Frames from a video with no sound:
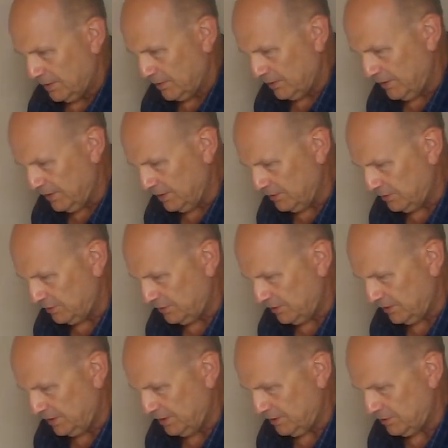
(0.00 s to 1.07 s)
This
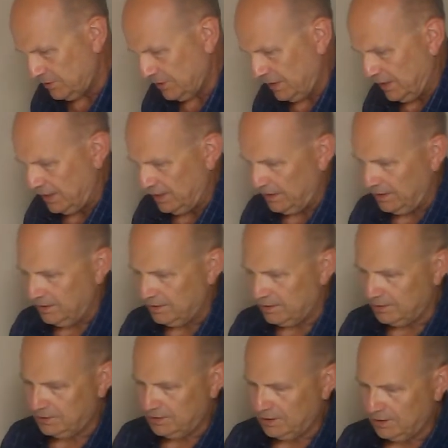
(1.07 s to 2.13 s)
is a
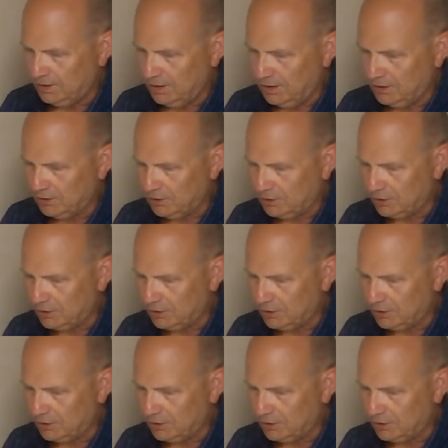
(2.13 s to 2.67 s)
$10